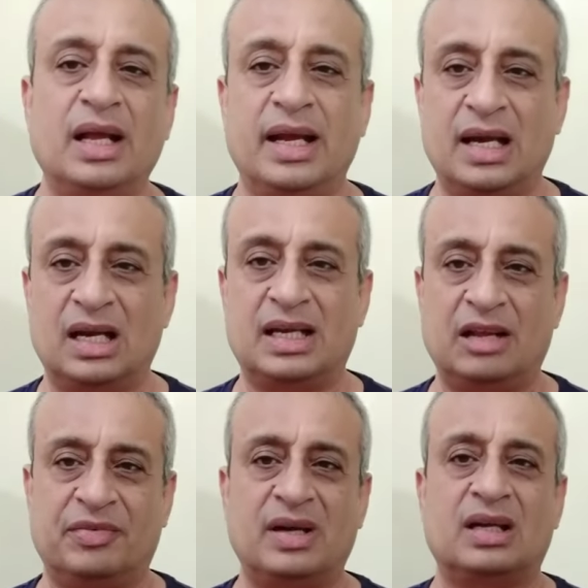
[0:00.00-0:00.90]
It will
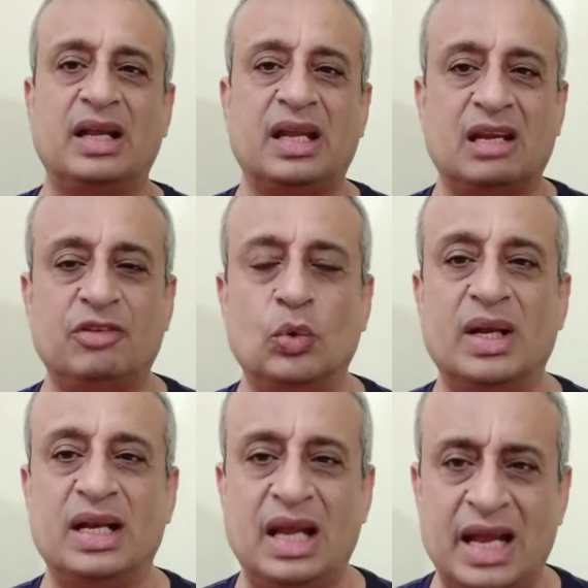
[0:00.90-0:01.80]
definitely give you
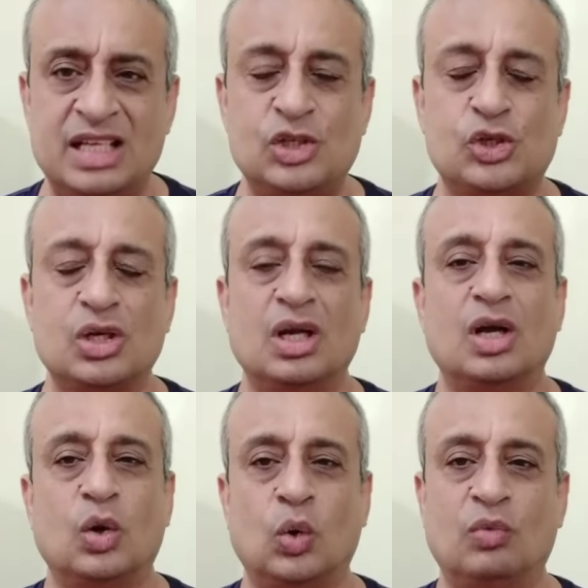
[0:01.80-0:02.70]
an edge
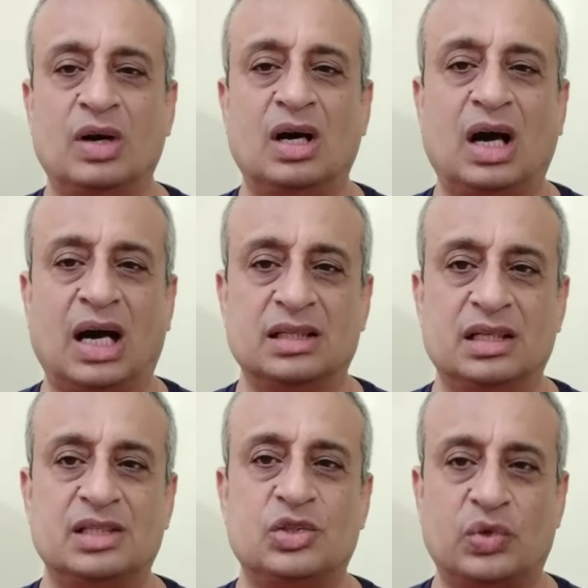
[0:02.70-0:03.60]
over
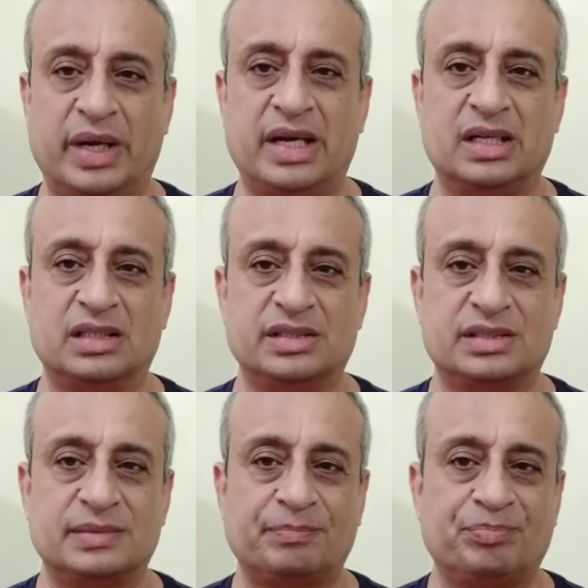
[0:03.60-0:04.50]
other
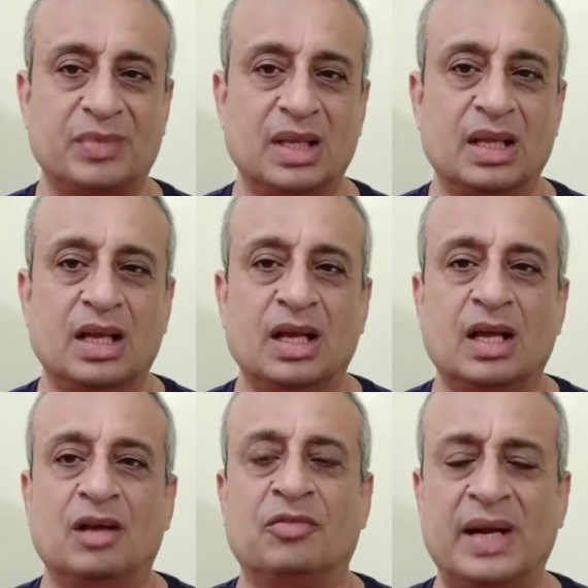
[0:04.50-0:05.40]
traders.
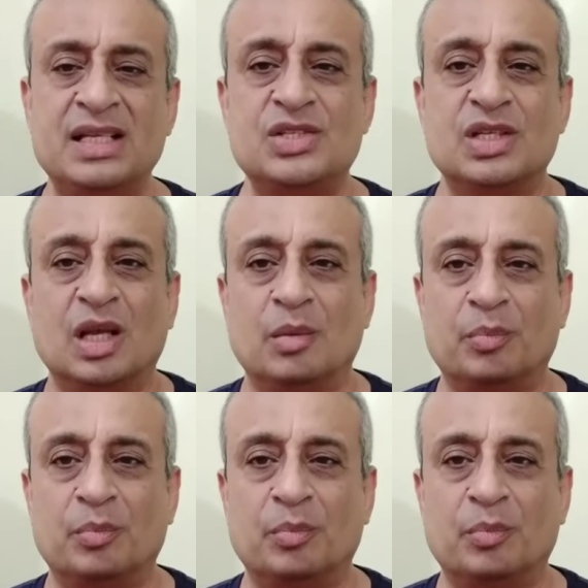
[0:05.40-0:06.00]
Friends,